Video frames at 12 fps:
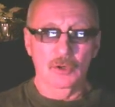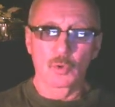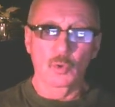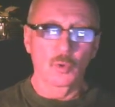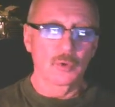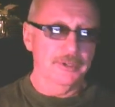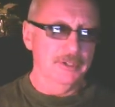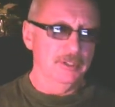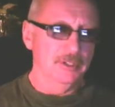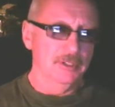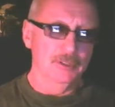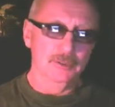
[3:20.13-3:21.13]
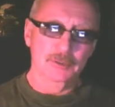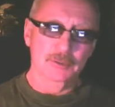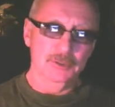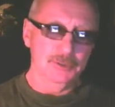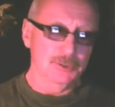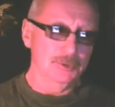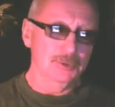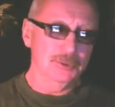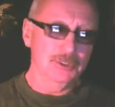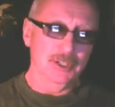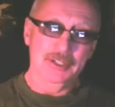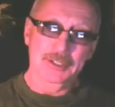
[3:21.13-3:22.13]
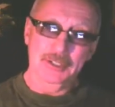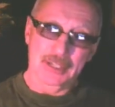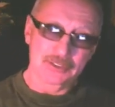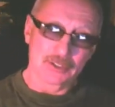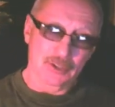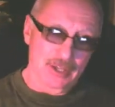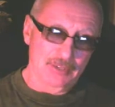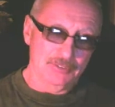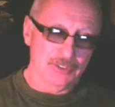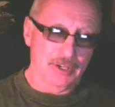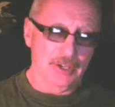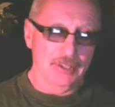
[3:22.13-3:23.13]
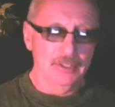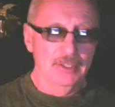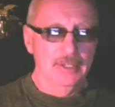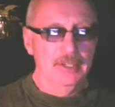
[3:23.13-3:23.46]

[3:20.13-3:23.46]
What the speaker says: or you choose another lifestyle.